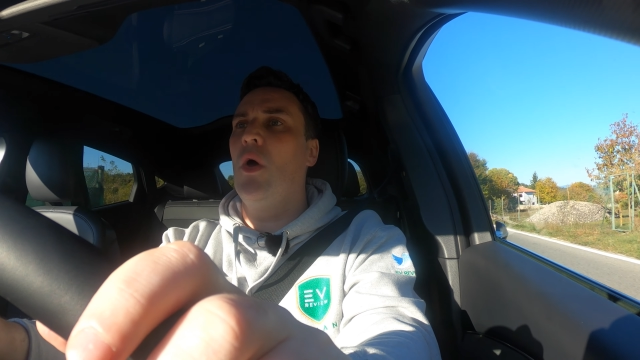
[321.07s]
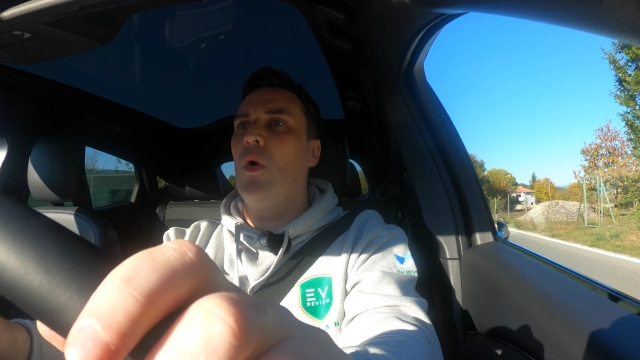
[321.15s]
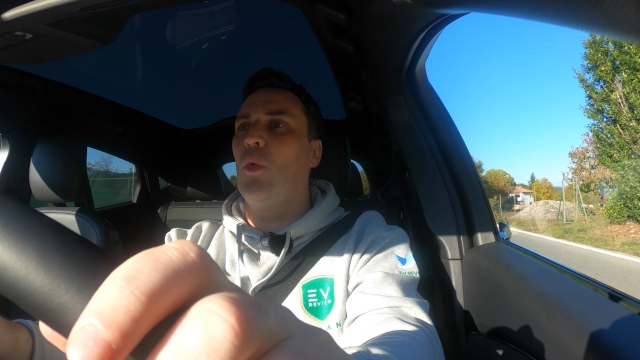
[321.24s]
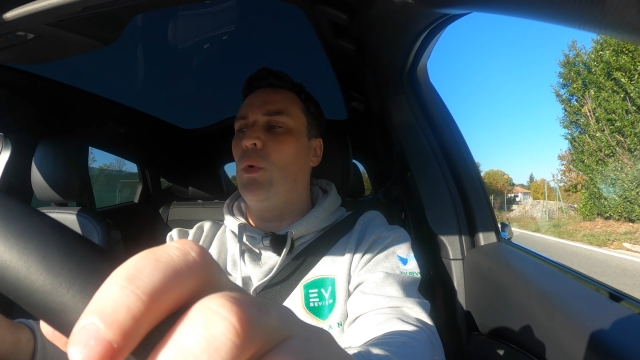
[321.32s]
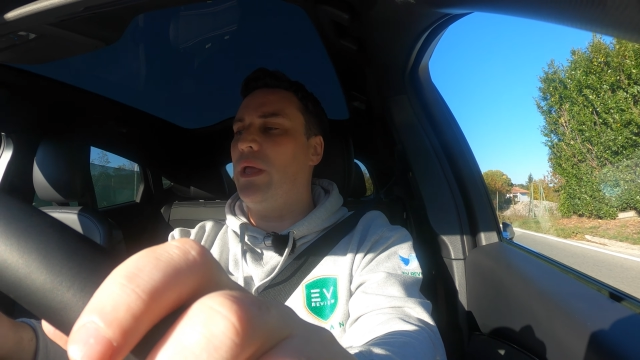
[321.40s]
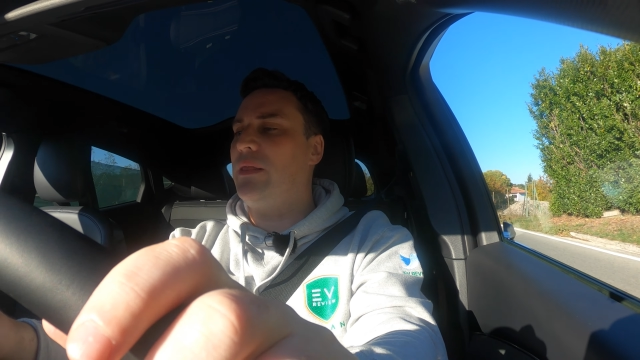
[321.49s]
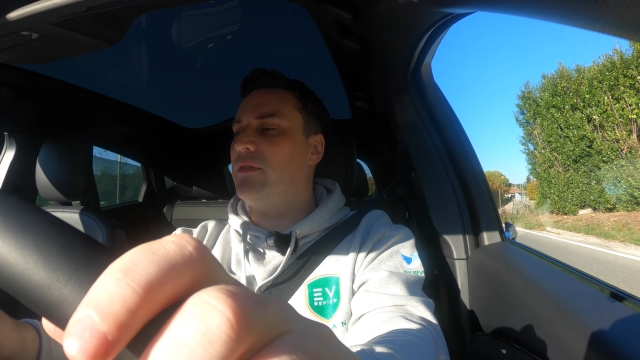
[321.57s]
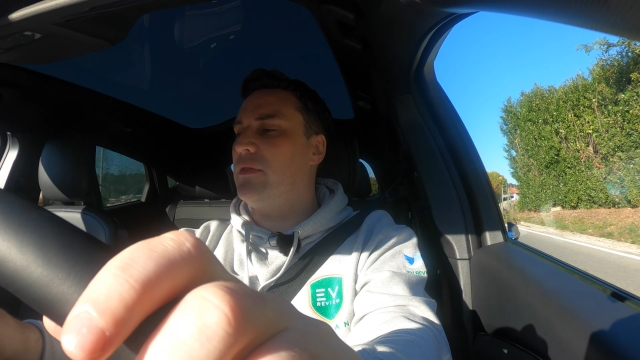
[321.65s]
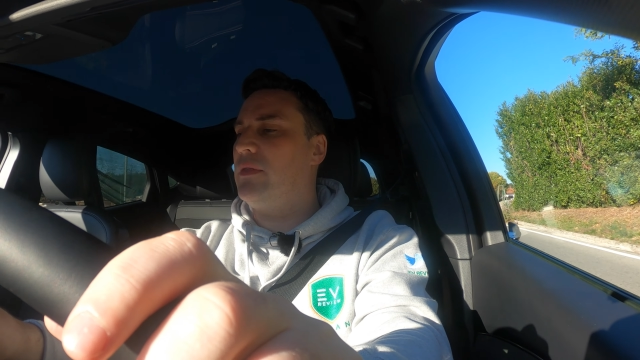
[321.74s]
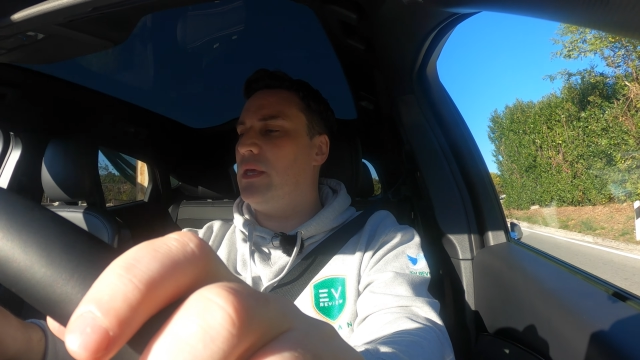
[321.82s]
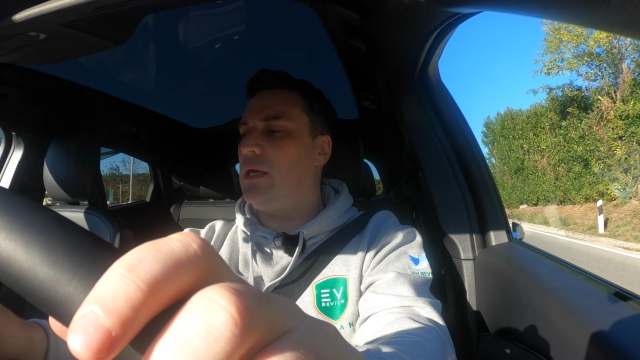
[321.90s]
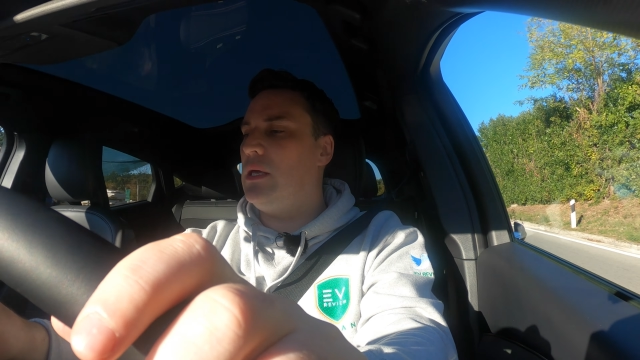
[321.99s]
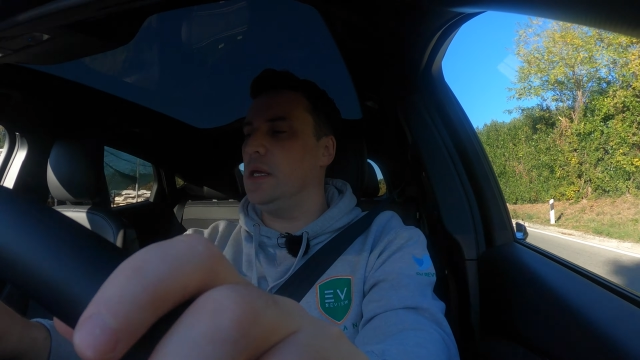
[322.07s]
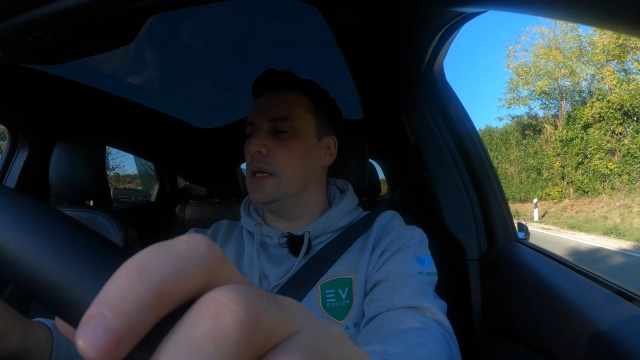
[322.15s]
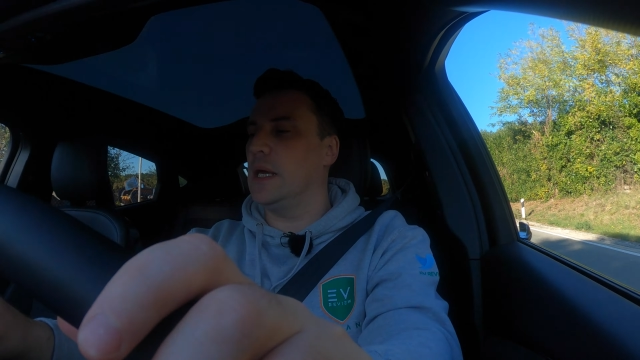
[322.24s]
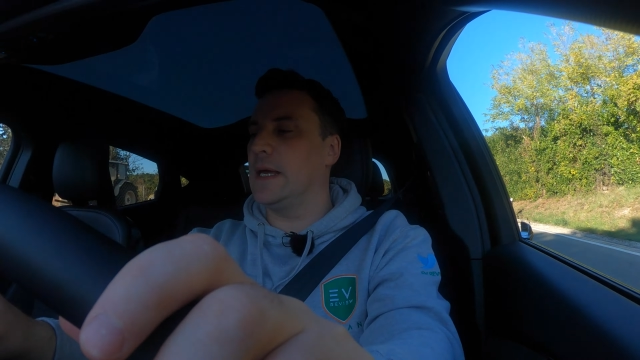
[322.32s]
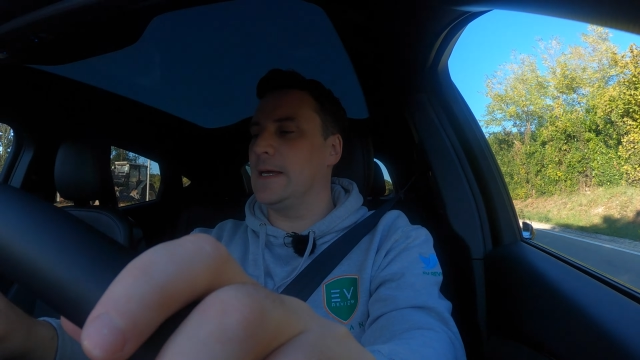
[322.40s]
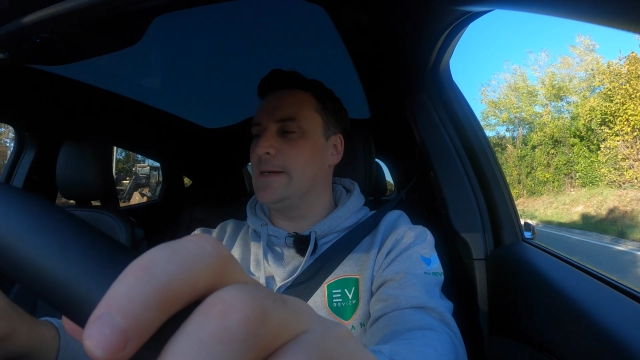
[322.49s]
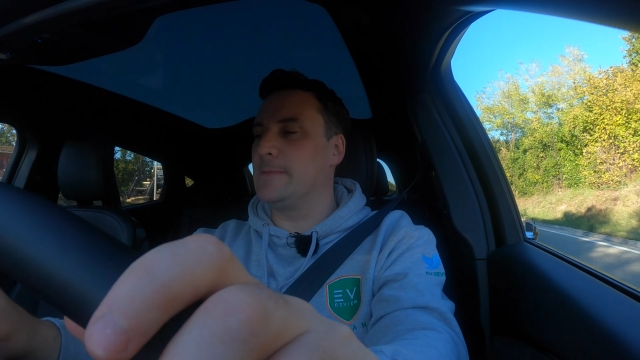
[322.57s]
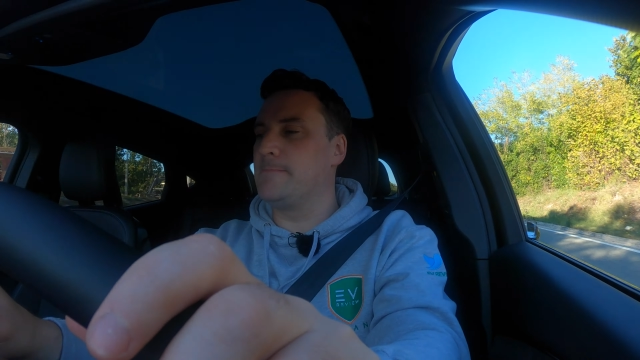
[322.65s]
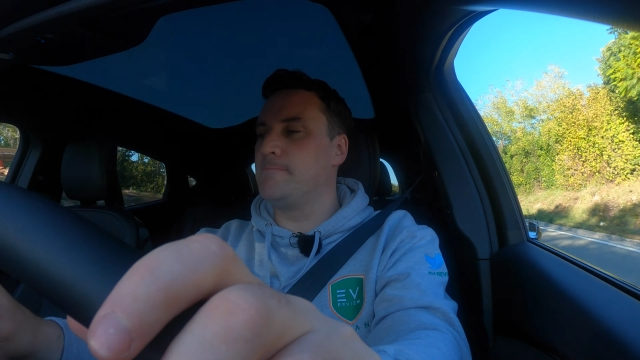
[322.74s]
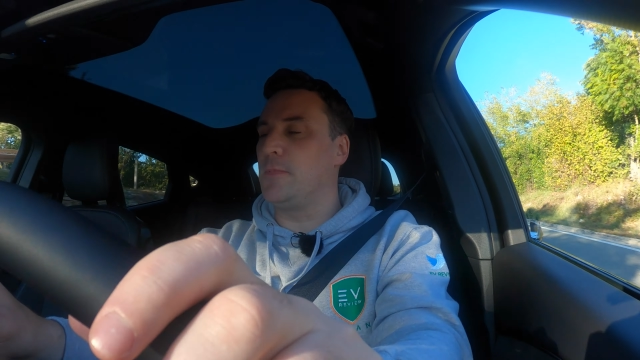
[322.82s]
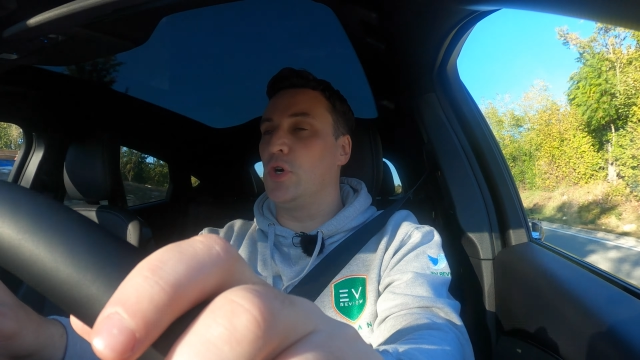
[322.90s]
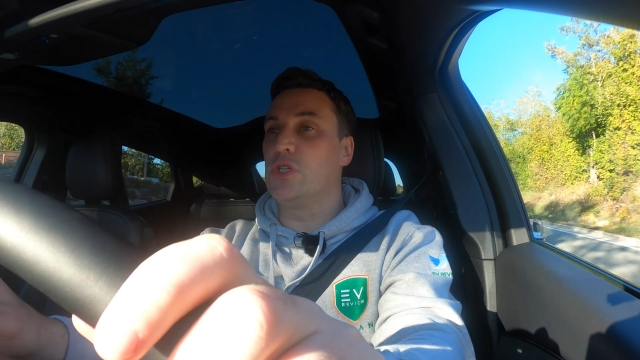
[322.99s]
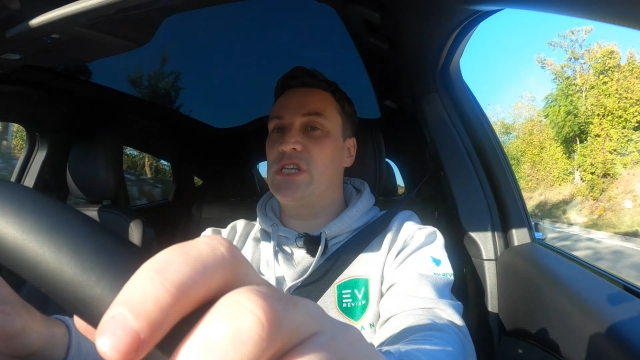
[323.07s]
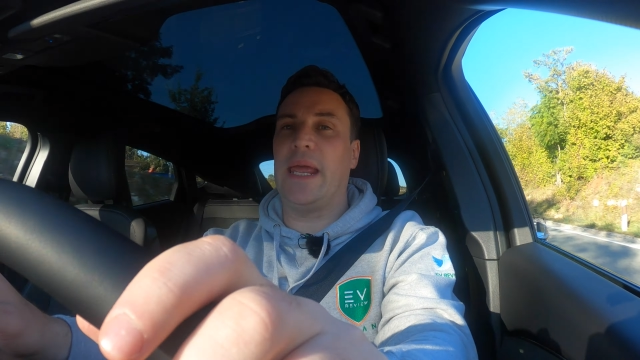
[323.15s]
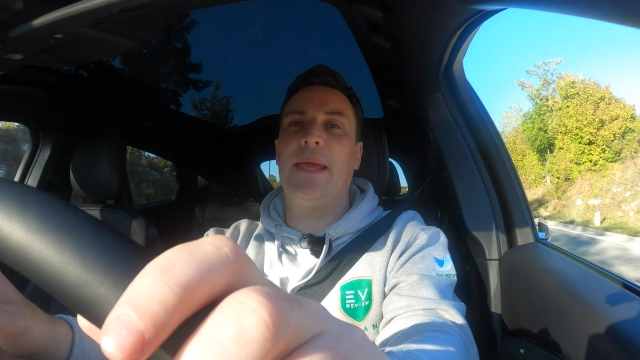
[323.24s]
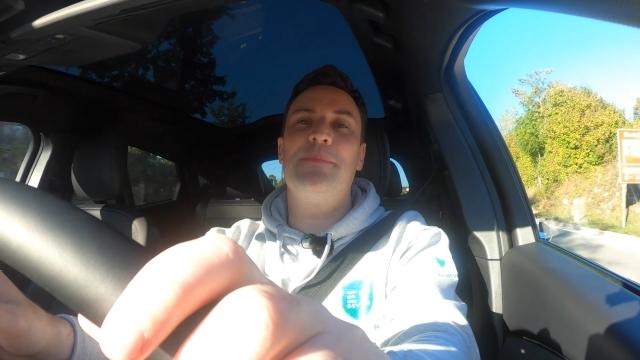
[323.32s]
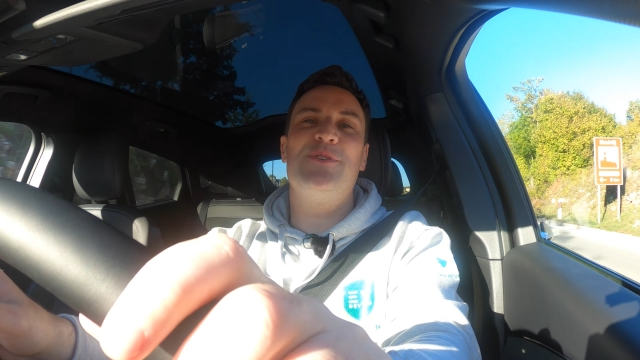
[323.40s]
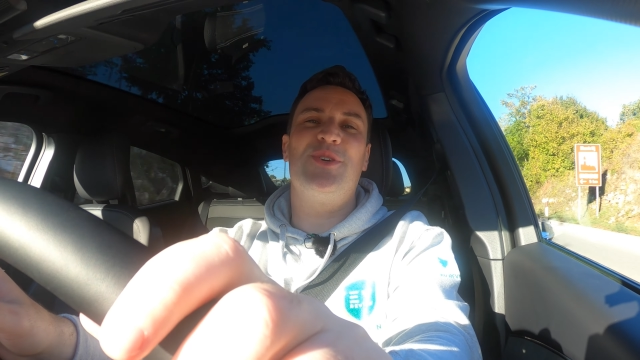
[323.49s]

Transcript: With the Untamed,